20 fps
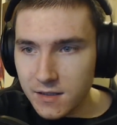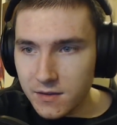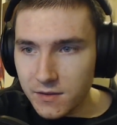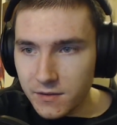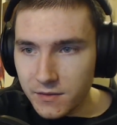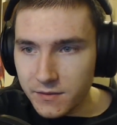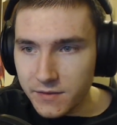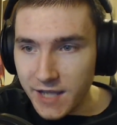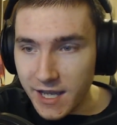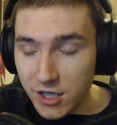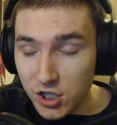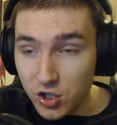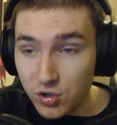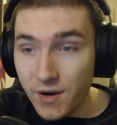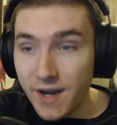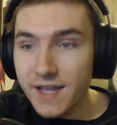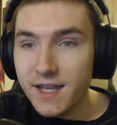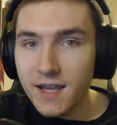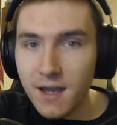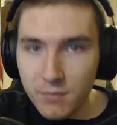they're
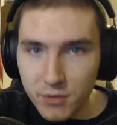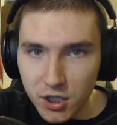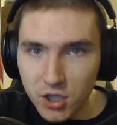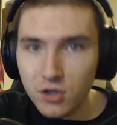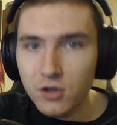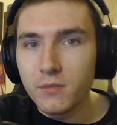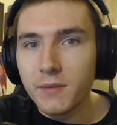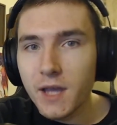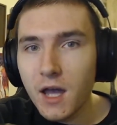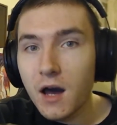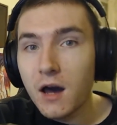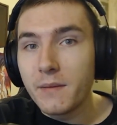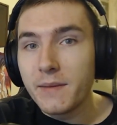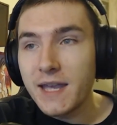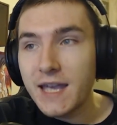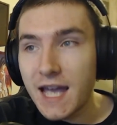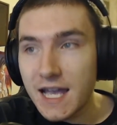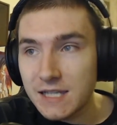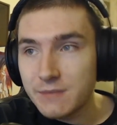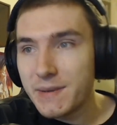training up the human
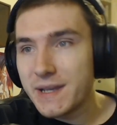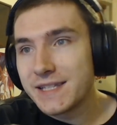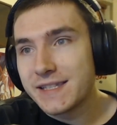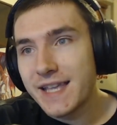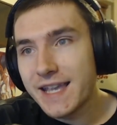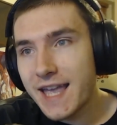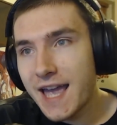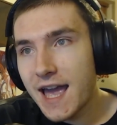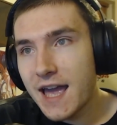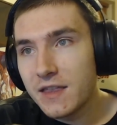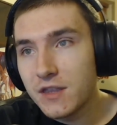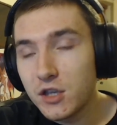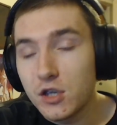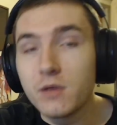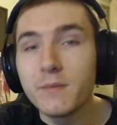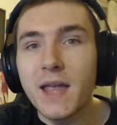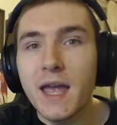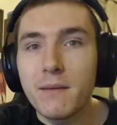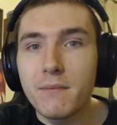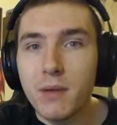army as best they can, the
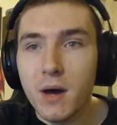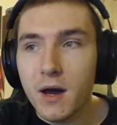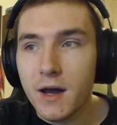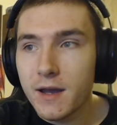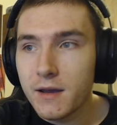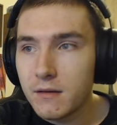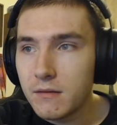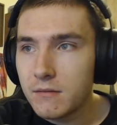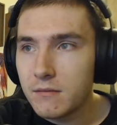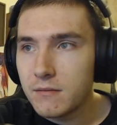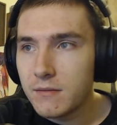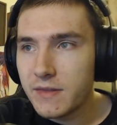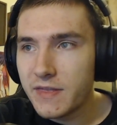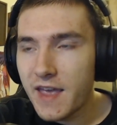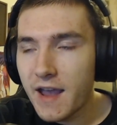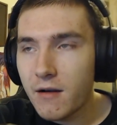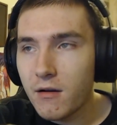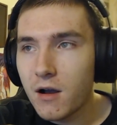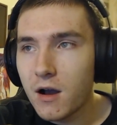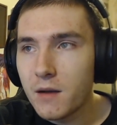human empire,
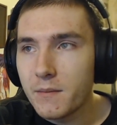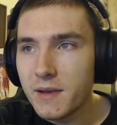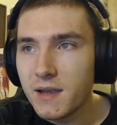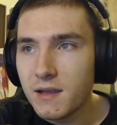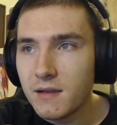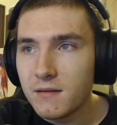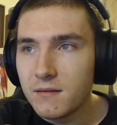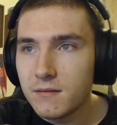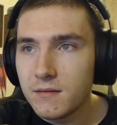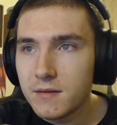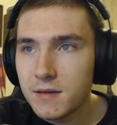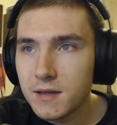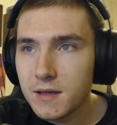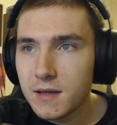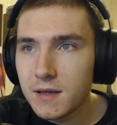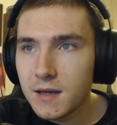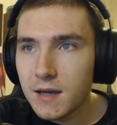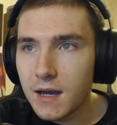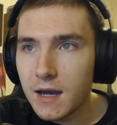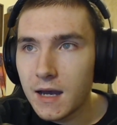their army.
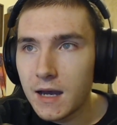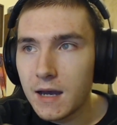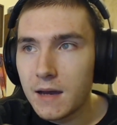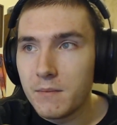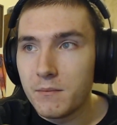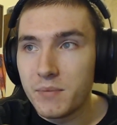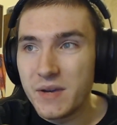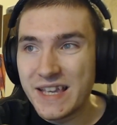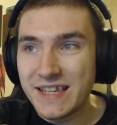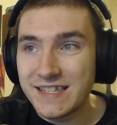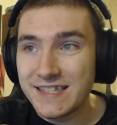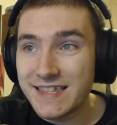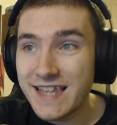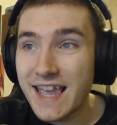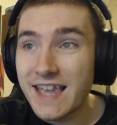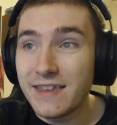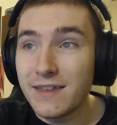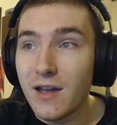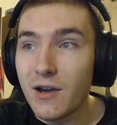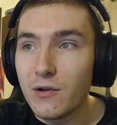Uh, but
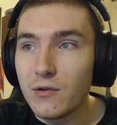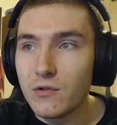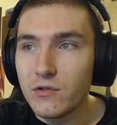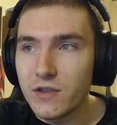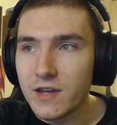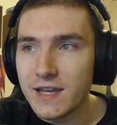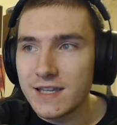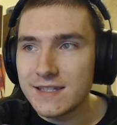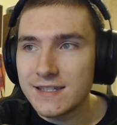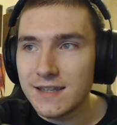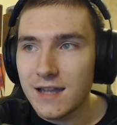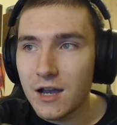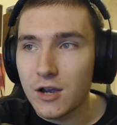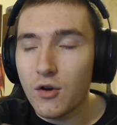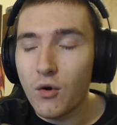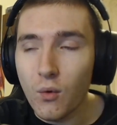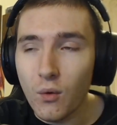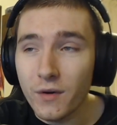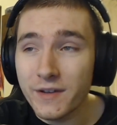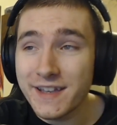they know that a
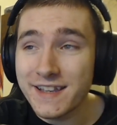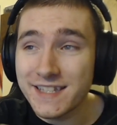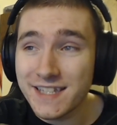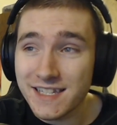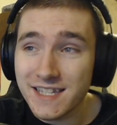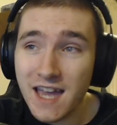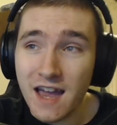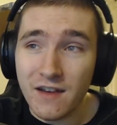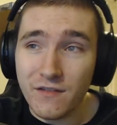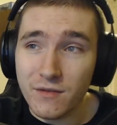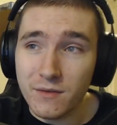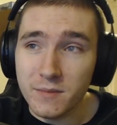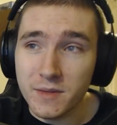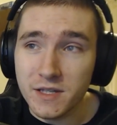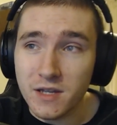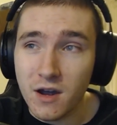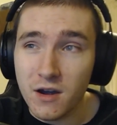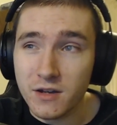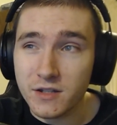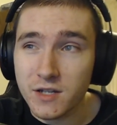coordinated attack from the
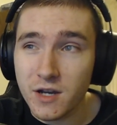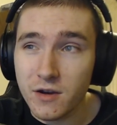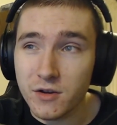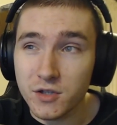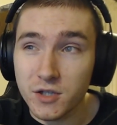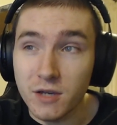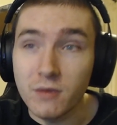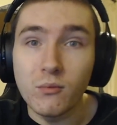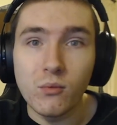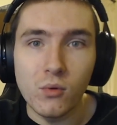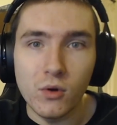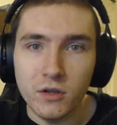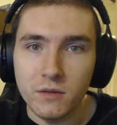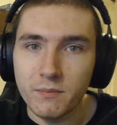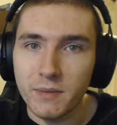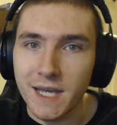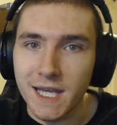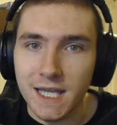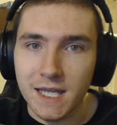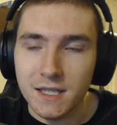Dark Territory would
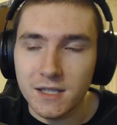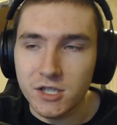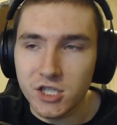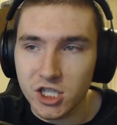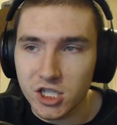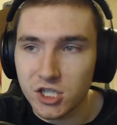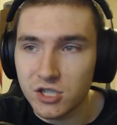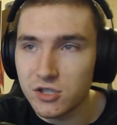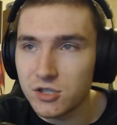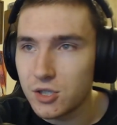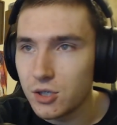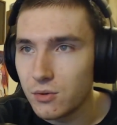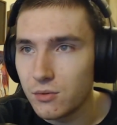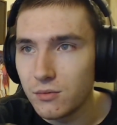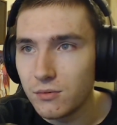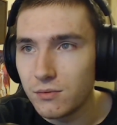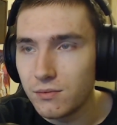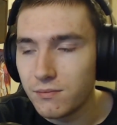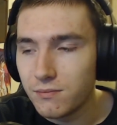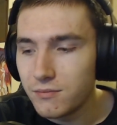be just
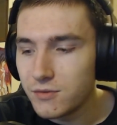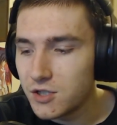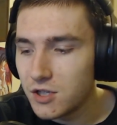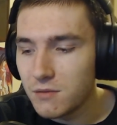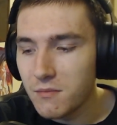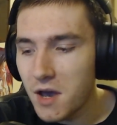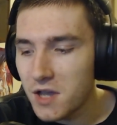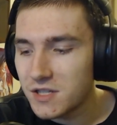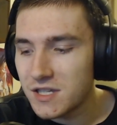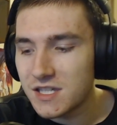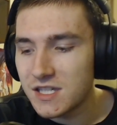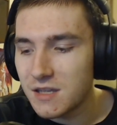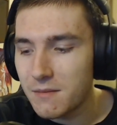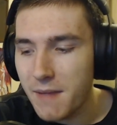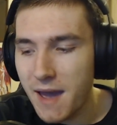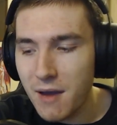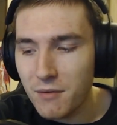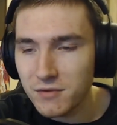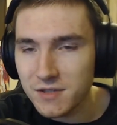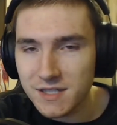too too much to
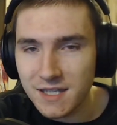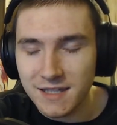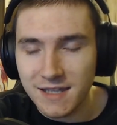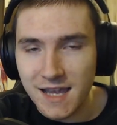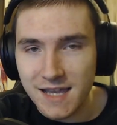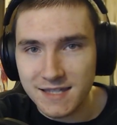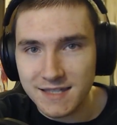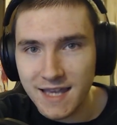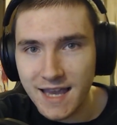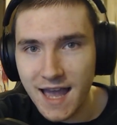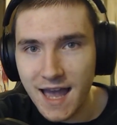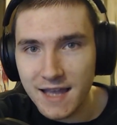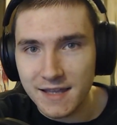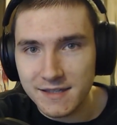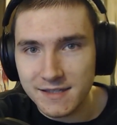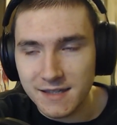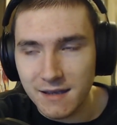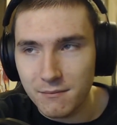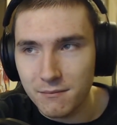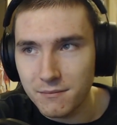surmount unless they had
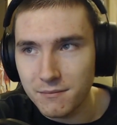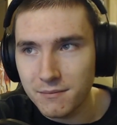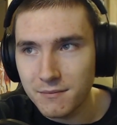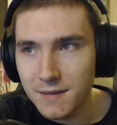some